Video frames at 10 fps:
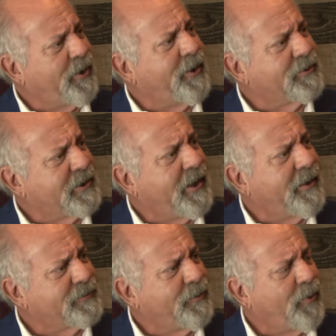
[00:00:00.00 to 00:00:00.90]
the Literacy
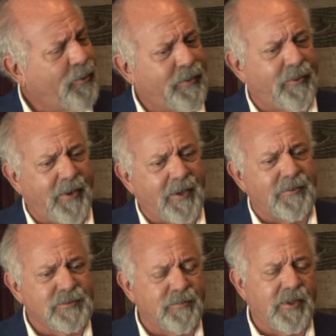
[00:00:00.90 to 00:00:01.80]
Council Board of
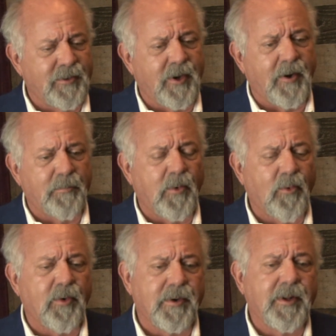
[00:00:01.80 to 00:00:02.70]
Directors and be on our
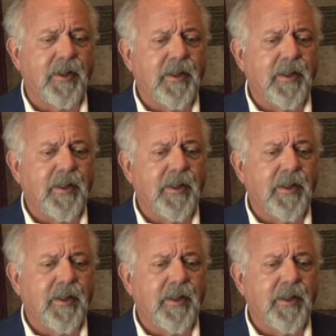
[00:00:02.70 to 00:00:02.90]
board.